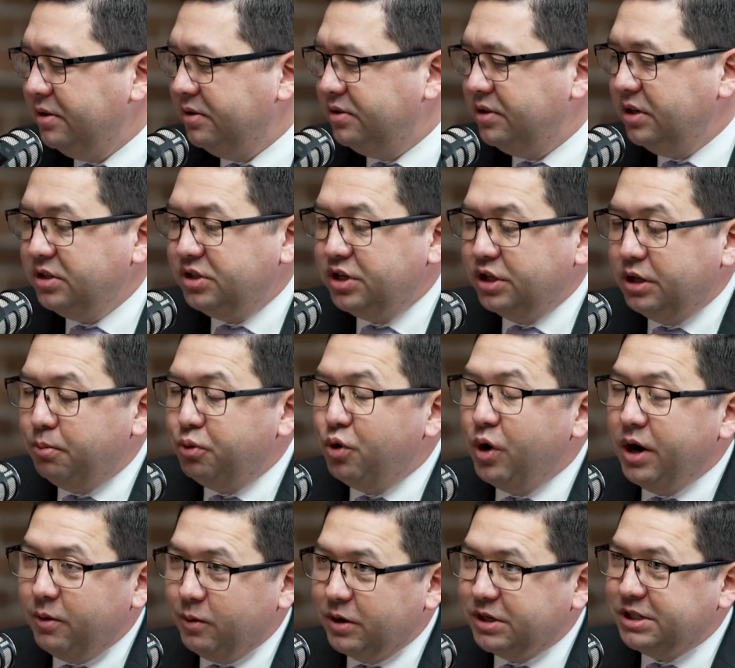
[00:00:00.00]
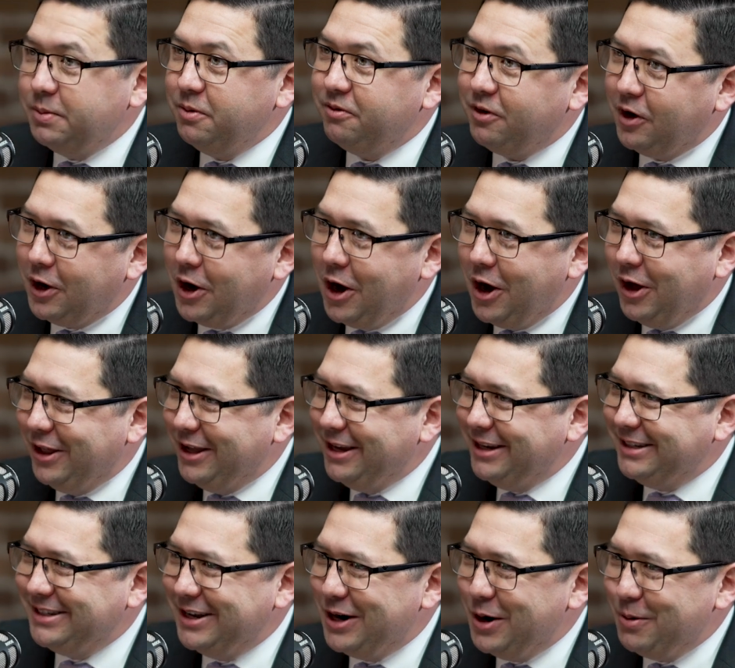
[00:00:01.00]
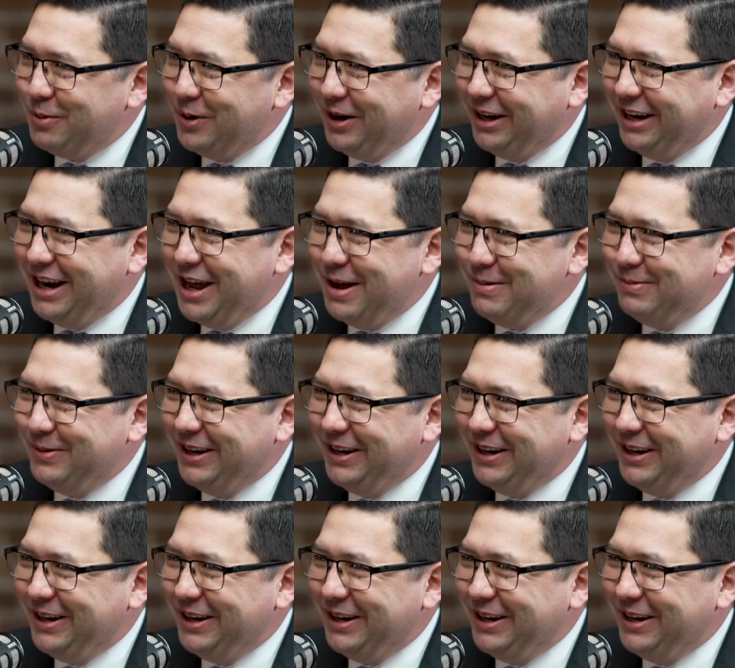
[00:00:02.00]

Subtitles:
to the point where some of our colleagues, and I'll bring it up,